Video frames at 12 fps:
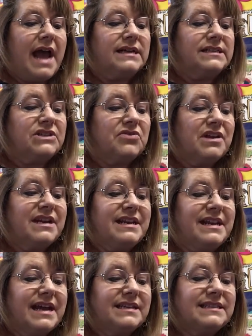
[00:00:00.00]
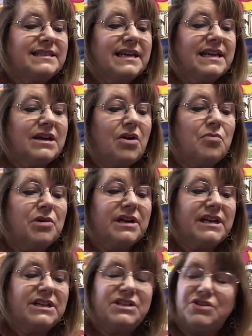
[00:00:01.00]
So the next thing we're
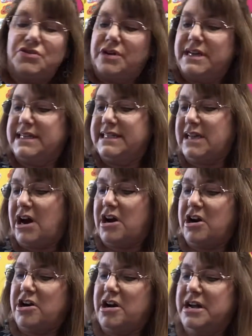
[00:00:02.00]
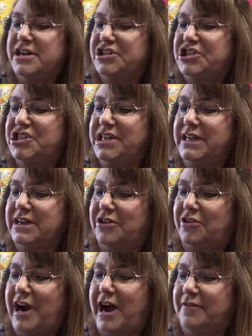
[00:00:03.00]
going to do is our chick
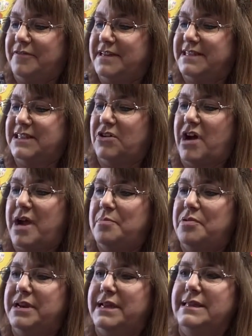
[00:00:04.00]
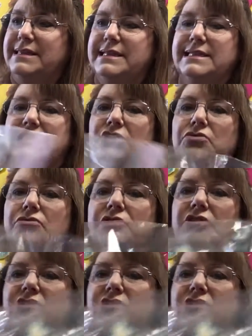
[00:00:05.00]
craft. So I put in this cute little